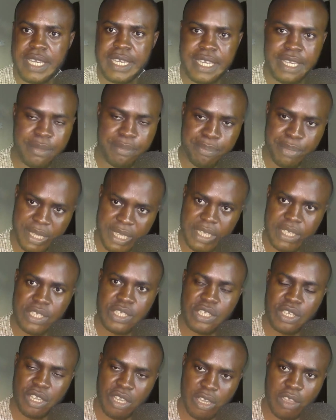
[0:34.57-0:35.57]
a
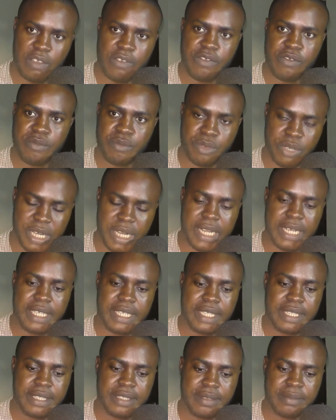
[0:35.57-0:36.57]
piece of bread.
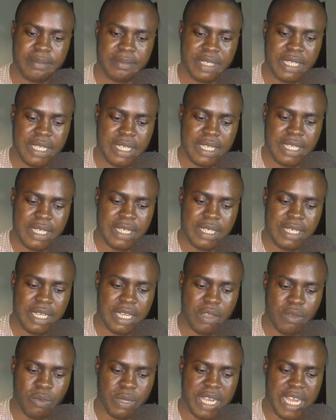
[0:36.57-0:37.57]
Now, we